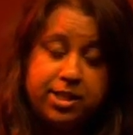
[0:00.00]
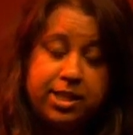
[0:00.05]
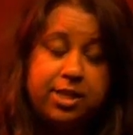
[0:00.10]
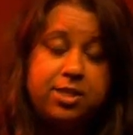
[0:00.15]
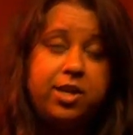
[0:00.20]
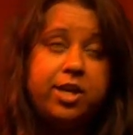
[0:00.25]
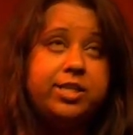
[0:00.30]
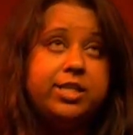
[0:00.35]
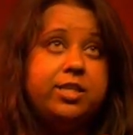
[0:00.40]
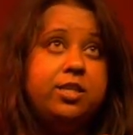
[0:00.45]
He
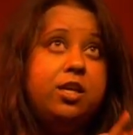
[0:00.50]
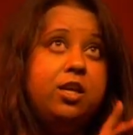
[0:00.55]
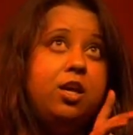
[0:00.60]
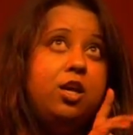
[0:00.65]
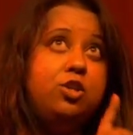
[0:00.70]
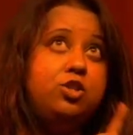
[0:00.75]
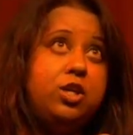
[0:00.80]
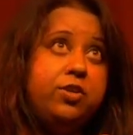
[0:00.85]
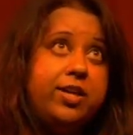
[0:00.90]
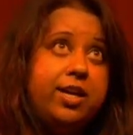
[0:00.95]
died in
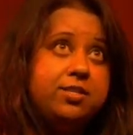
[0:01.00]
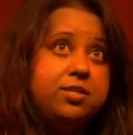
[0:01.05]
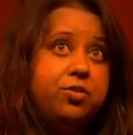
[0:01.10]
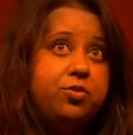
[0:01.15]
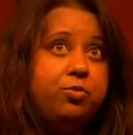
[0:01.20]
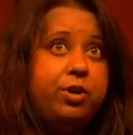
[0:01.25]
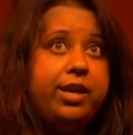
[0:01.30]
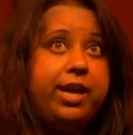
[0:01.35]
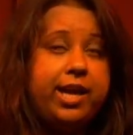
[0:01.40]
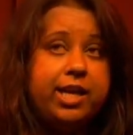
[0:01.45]

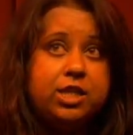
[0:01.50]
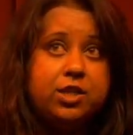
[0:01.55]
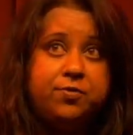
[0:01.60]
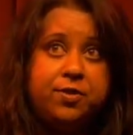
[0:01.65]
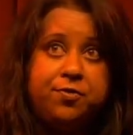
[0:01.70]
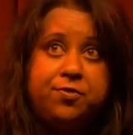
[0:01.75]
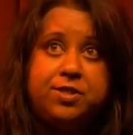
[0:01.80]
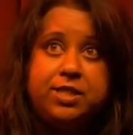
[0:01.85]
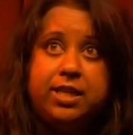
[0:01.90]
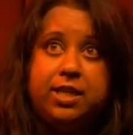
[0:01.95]
2003, aged
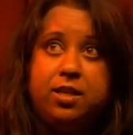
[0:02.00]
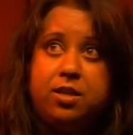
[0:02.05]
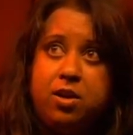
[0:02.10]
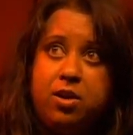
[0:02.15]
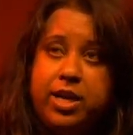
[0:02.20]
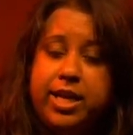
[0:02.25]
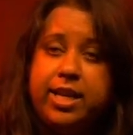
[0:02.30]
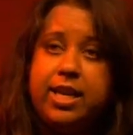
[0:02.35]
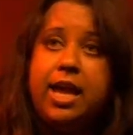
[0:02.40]
59.